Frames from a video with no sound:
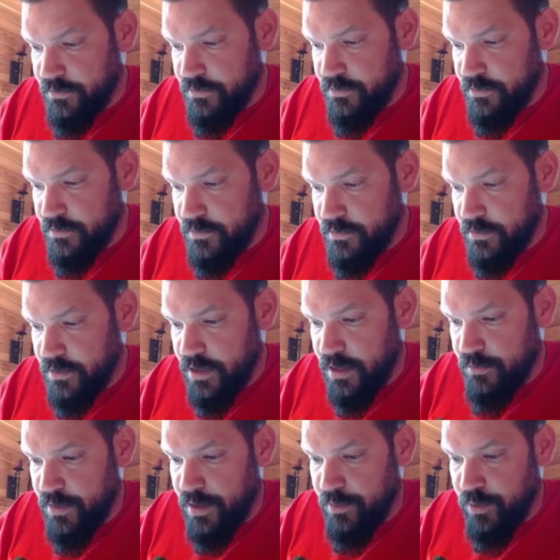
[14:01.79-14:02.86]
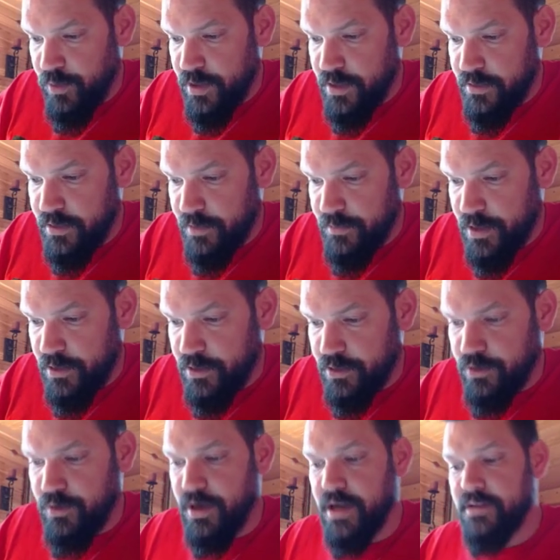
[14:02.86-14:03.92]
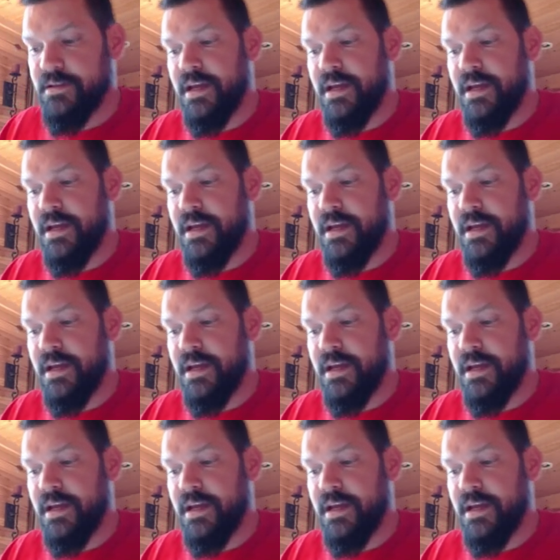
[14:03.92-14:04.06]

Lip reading: can come up with. I'm not